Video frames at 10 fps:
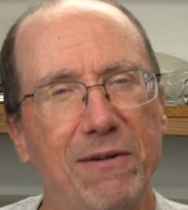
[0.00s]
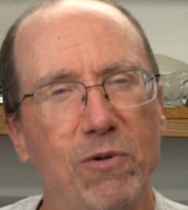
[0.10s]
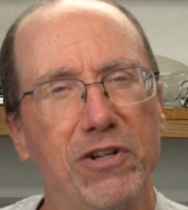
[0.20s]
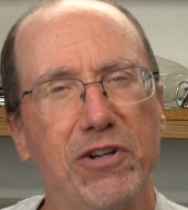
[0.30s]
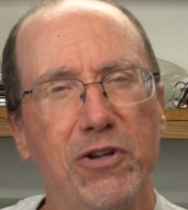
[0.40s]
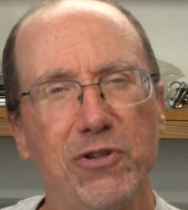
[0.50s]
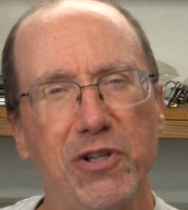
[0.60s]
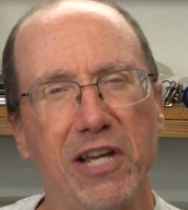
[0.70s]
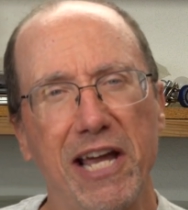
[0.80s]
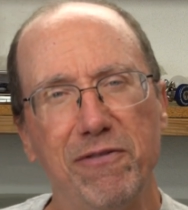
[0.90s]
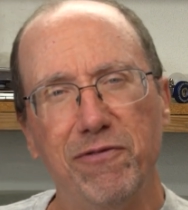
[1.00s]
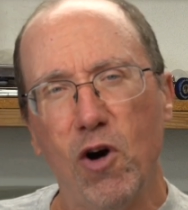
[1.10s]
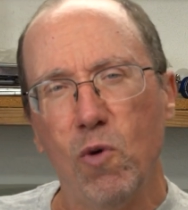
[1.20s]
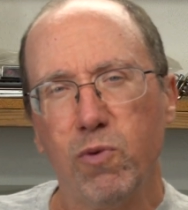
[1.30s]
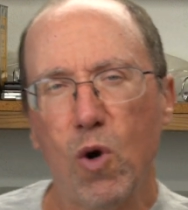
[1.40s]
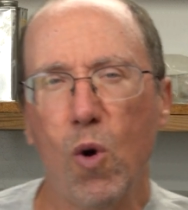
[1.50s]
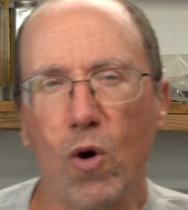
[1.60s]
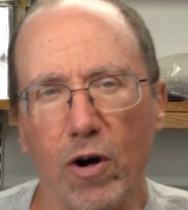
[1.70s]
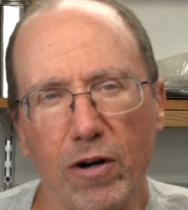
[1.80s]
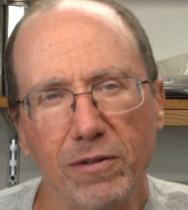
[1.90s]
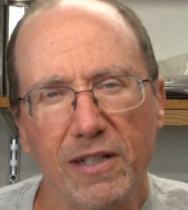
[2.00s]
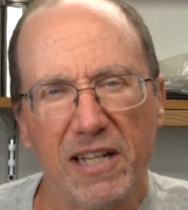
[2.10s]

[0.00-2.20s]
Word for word: when you're using a foam core,